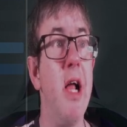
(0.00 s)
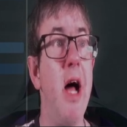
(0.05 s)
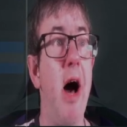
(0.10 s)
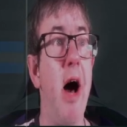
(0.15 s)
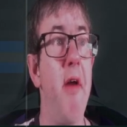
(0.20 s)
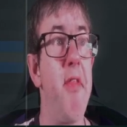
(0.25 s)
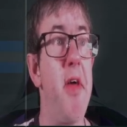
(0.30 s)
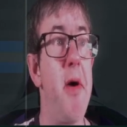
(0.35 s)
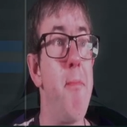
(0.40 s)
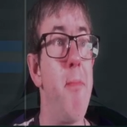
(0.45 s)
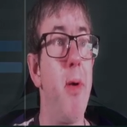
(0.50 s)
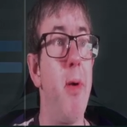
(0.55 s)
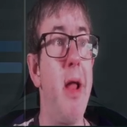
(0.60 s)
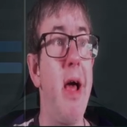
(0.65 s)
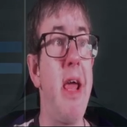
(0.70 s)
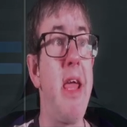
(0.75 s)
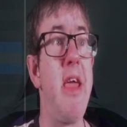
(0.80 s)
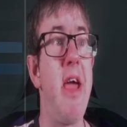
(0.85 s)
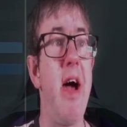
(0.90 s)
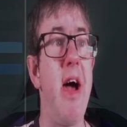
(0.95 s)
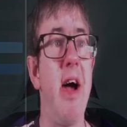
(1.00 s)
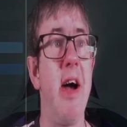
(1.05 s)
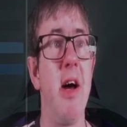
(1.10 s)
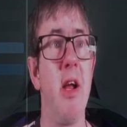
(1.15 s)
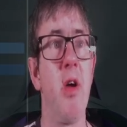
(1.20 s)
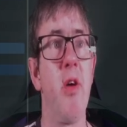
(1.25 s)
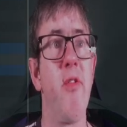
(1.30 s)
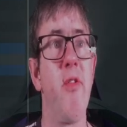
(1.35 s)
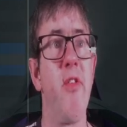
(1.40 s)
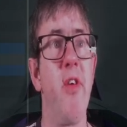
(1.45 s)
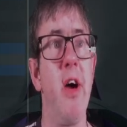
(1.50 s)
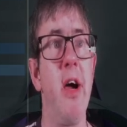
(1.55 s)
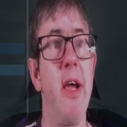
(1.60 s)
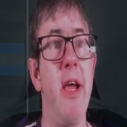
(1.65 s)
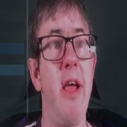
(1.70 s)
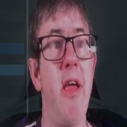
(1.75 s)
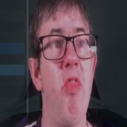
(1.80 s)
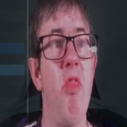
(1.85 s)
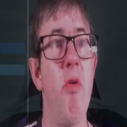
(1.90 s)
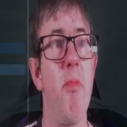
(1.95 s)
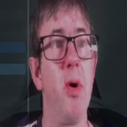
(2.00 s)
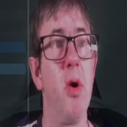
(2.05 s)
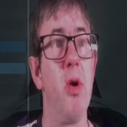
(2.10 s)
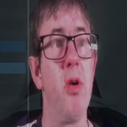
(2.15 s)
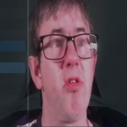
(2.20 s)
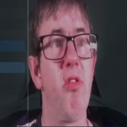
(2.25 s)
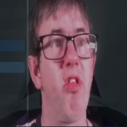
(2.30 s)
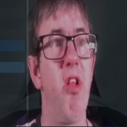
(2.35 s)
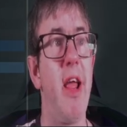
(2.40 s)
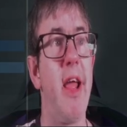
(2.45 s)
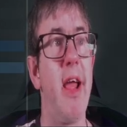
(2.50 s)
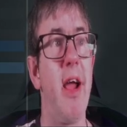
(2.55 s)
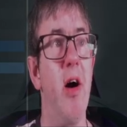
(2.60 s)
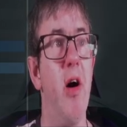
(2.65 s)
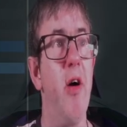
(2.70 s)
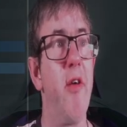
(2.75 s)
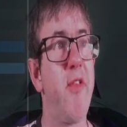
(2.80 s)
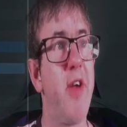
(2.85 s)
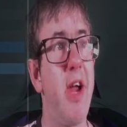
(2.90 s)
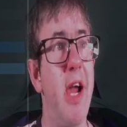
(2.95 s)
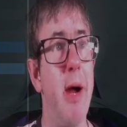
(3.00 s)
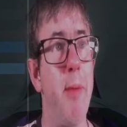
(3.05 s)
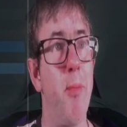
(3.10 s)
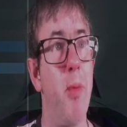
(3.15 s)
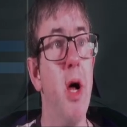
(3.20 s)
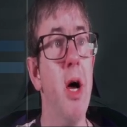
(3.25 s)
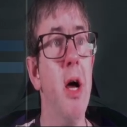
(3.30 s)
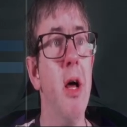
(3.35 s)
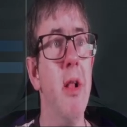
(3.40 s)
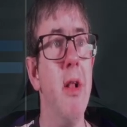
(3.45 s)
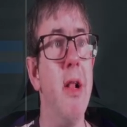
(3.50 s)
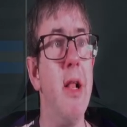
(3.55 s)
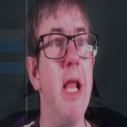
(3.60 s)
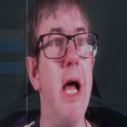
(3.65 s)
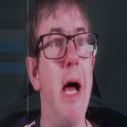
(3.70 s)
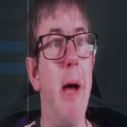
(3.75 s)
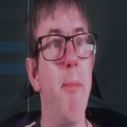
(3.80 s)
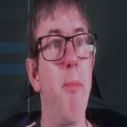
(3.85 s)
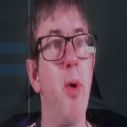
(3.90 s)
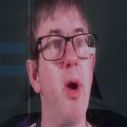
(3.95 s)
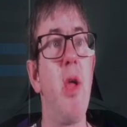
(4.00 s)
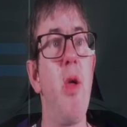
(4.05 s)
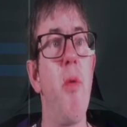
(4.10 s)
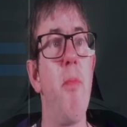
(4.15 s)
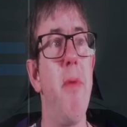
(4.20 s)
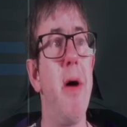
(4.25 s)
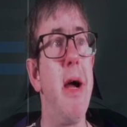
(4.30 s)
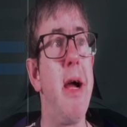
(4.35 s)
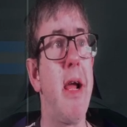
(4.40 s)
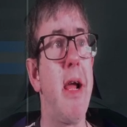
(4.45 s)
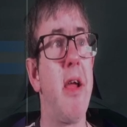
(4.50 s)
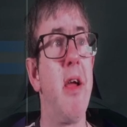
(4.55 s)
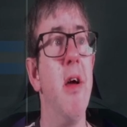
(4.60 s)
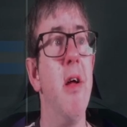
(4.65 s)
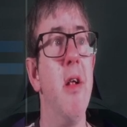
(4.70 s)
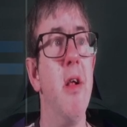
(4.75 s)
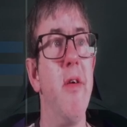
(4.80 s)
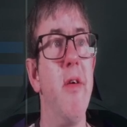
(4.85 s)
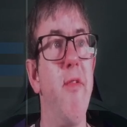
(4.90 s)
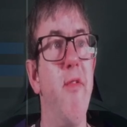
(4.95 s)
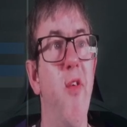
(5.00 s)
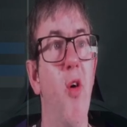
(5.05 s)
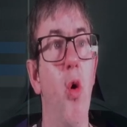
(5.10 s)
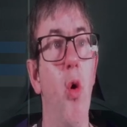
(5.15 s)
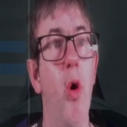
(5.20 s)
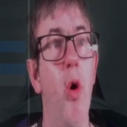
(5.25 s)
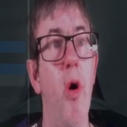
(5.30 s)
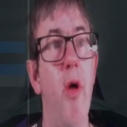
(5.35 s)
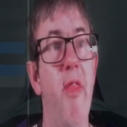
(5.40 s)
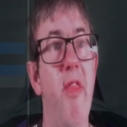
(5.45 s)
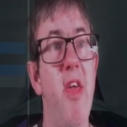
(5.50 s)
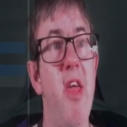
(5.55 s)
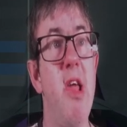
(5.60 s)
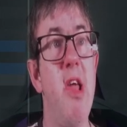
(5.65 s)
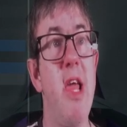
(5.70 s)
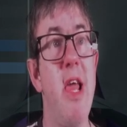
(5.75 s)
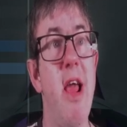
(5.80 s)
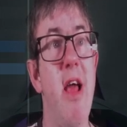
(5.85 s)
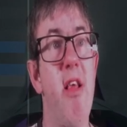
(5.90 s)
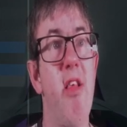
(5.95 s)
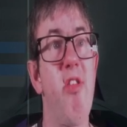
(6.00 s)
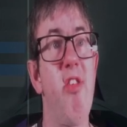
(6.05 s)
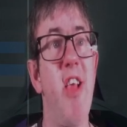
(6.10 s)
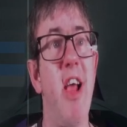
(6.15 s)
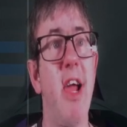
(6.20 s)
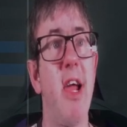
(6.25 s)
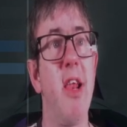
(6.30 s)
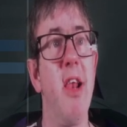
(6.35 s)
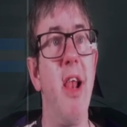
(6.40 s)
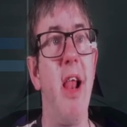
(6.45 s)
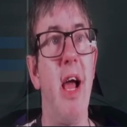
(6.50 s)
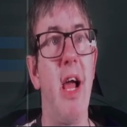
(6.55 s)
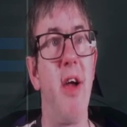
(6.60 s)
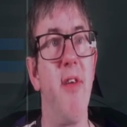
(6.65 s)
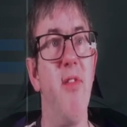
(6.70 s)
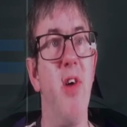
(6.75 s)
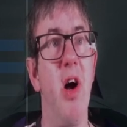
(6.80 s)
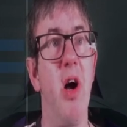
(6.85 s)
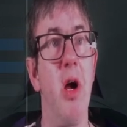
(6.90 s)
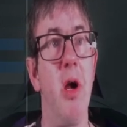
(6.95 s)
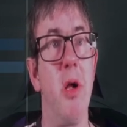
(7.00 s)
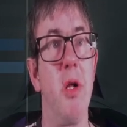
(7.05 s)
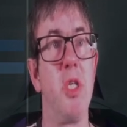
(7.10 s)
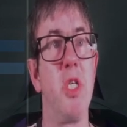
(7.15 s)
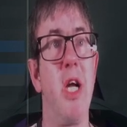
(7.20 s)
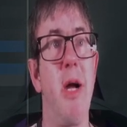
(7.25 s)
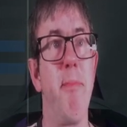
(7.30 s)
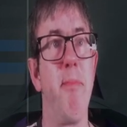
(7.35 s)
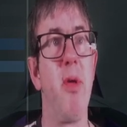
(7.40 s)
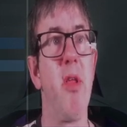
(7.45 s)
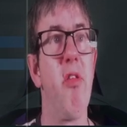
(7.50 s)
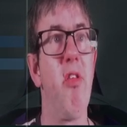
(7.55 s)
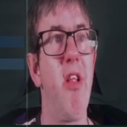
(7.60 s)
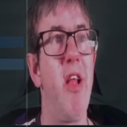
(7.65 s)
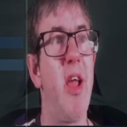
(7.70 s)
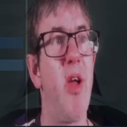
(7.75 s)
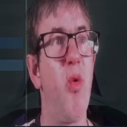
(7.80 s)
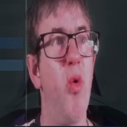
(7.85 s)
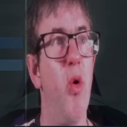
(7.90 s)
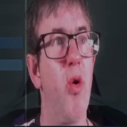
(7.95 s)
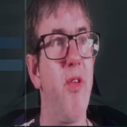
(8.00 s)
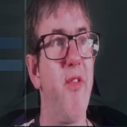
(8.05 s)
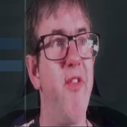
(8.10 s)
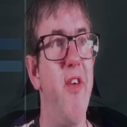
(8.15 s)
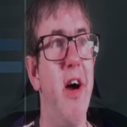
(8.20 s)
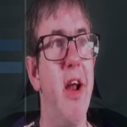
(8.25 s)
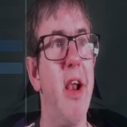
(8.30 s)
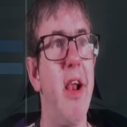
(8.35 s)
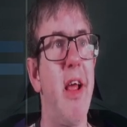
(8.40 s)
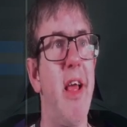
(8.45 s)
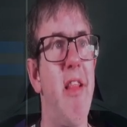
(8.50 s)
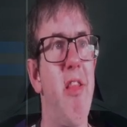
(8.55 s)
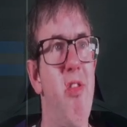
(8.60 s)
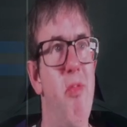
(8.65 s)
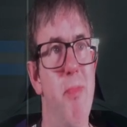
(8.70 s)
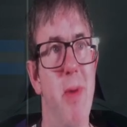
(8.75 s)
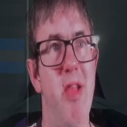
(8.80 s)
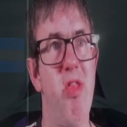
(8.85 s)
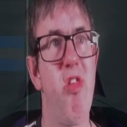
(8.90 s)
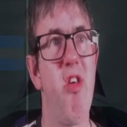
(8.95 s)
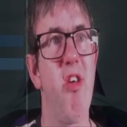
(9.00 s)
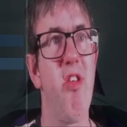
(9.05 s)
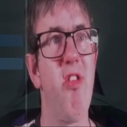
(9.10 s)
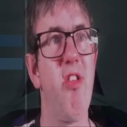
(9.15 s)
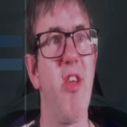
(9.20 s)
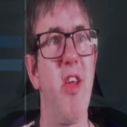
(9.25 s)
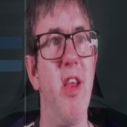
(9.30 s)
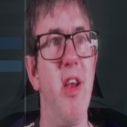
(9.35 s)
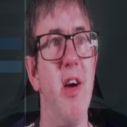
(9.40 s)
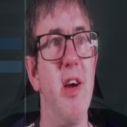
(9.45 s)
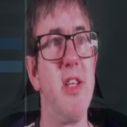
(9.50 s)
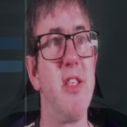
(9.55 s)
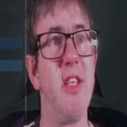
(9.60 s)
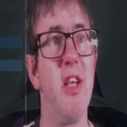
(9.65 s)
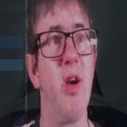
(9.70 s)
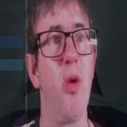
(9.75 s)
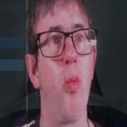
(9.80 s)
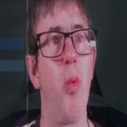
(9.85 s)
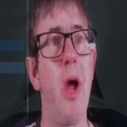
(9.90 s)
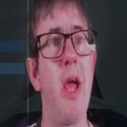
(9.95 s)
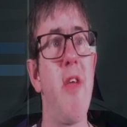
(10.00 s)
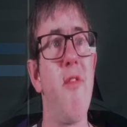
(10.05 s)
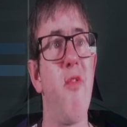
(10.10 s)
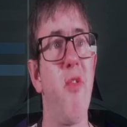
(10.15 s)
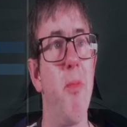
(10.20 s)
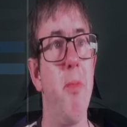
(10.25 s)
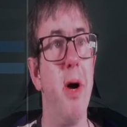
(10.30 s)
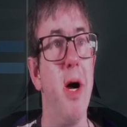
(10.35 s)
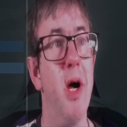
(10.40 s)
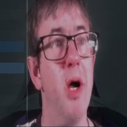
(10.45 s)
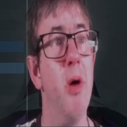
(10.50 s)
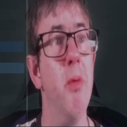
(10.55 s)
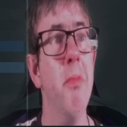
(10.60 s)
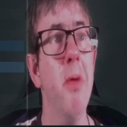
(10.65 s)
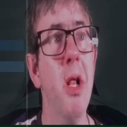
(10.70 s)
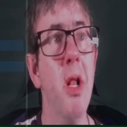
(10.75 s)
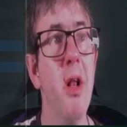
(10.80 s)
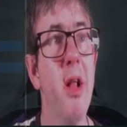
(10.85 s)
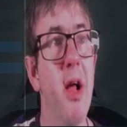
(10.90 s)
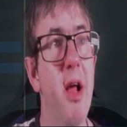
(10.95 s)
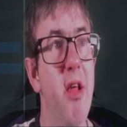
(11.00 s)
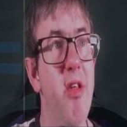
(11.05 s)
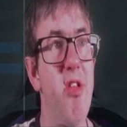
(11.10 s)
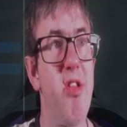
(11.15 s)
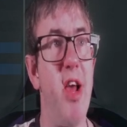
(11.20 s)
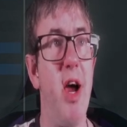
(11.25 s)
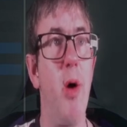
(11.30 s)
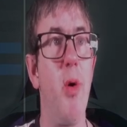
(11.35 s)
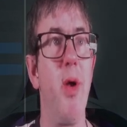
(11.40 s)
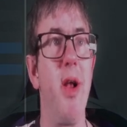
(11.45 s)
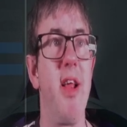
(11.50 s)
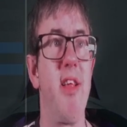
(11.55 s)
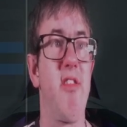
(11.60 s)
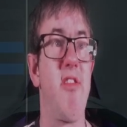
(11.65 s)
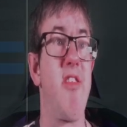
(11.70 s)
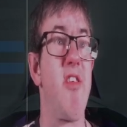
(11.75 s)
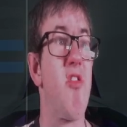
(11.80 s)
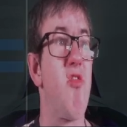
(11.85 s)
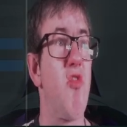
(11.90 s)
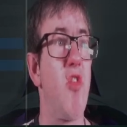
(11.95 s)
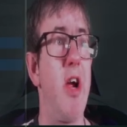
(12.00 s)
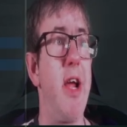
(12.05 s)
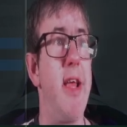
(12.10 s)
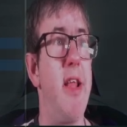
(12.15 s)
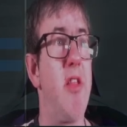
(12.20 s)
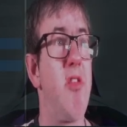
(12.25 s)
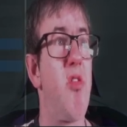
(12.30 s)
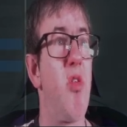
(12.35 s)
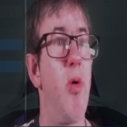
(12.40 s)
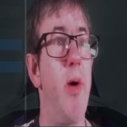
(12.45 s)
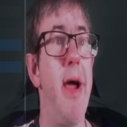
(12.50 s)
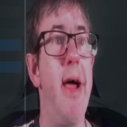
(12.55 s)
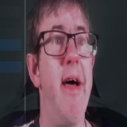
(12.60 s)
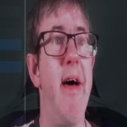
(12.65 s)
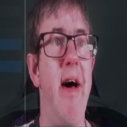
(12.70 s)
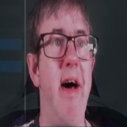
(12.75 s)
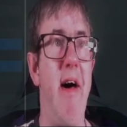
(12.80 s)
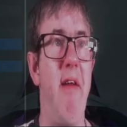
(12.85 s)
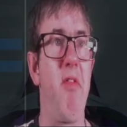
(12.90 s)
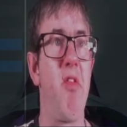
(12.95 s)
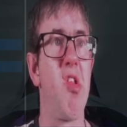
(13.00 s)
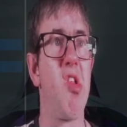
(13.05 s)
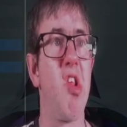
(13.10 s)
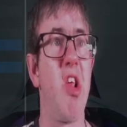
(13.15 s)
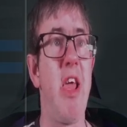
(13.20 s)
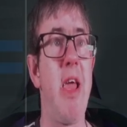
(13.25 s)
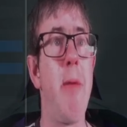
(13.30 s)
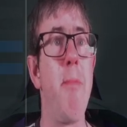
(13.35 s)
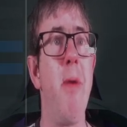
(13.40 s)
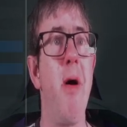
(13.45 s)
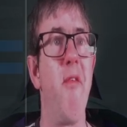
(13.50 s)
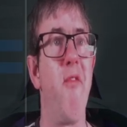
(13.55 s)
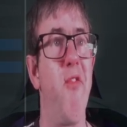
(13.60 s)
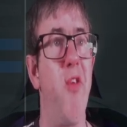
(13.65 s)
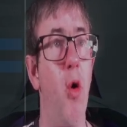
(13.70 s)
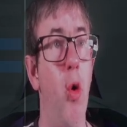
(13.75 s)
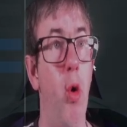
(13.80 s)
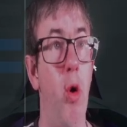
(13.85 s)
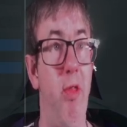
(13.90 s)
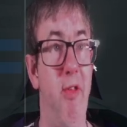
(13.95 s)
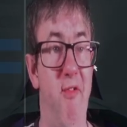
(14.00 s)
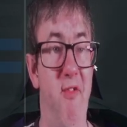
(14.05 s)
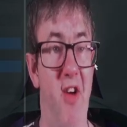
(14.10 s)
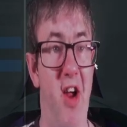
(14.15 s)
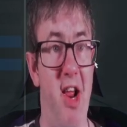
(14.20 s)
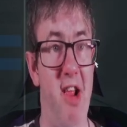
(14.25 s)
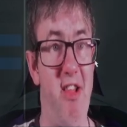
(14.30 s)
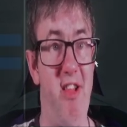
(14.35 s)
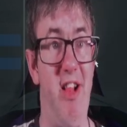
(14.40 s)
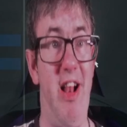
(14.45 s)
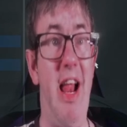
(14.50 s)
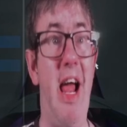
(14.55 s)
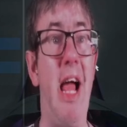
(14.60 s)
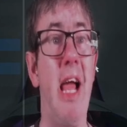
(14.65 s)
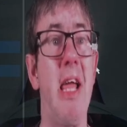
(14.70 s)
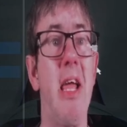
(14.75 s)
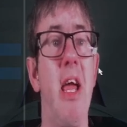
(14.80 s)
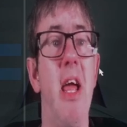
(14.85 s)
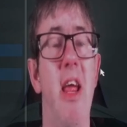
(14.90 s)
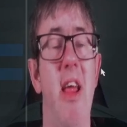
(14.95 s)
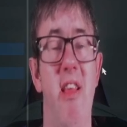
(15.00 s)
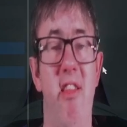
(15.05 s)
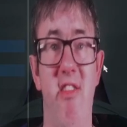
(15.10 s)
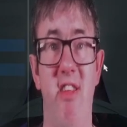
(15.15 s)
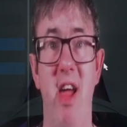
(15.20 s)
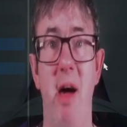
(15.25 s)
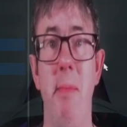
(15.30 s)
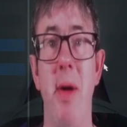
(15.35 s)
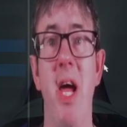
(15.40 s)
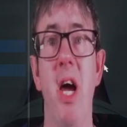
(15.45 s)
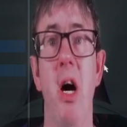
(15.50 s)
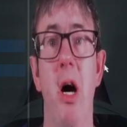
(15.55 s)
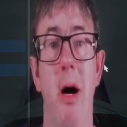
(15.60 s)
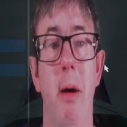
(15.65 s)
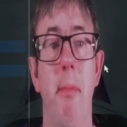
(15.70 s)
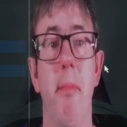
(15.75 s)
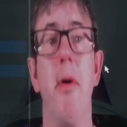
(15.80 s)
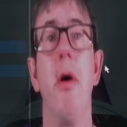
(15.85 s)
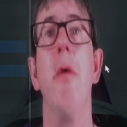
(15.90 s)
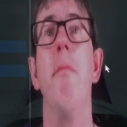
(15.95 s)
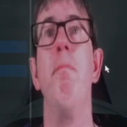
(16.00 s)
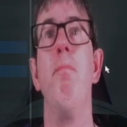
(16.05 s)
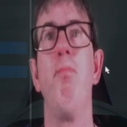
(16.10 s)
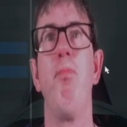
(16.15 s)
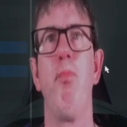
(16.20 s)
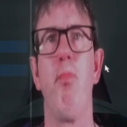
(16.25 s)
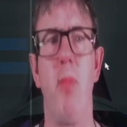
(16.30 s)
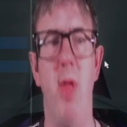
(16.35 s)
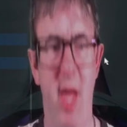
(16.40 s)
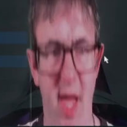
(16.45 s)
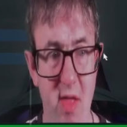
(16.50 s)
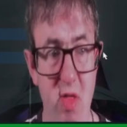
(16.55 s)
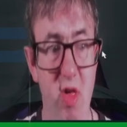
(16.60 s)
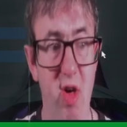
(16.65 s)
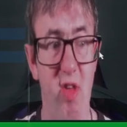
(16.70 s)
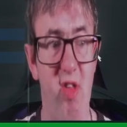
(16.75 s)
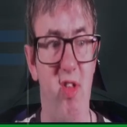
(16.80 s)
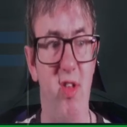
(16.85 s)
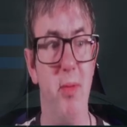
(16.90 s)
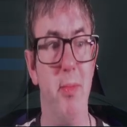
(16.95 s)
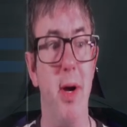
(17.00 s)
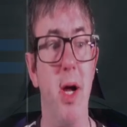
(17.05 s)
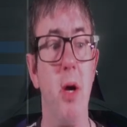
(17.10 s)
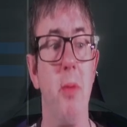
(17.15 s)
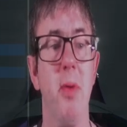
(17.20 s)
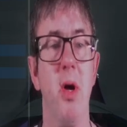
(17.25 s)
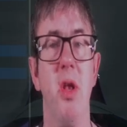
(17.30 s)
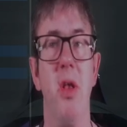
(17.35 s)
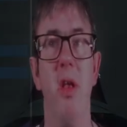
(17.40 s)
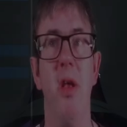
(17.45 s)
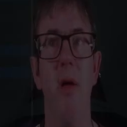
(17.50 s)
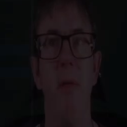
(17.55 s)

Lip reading: I'll then play Hanover in the Bundesliga off camera and bring you back for the second leg of our Champions League quarter-final against Manchester United away from home. So let's get straight into it, and the team for the first leg is coming up in just a moment.